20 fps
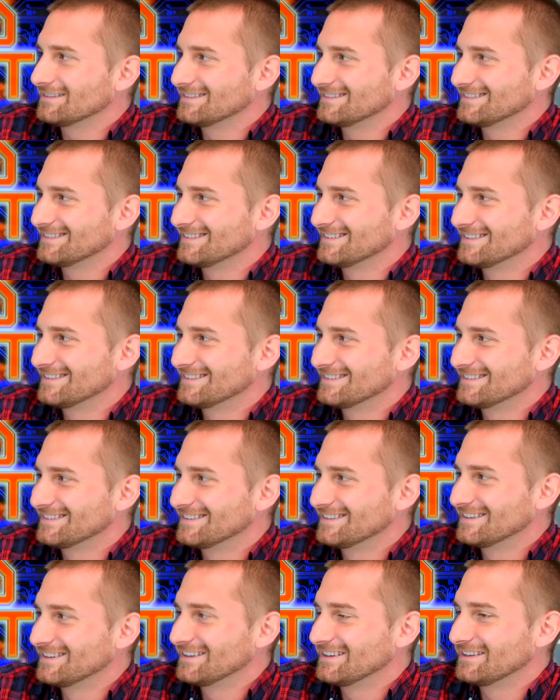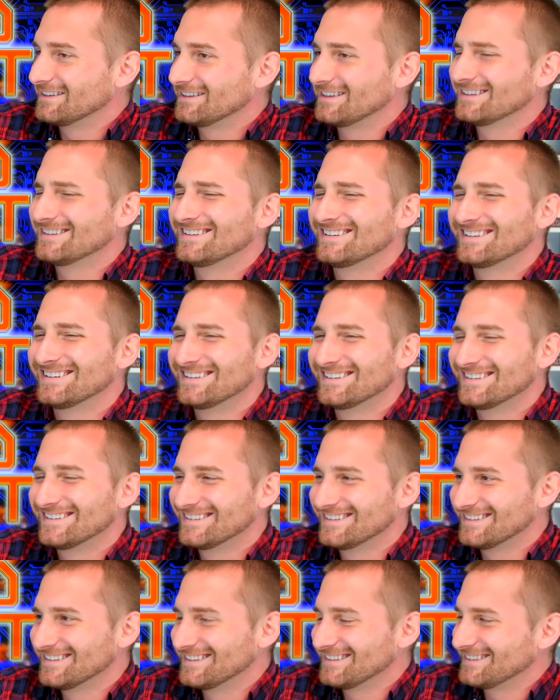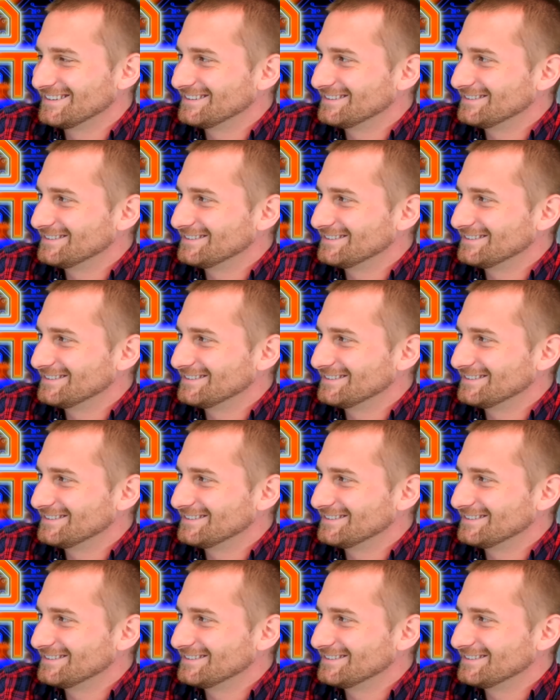The person shown says nothing.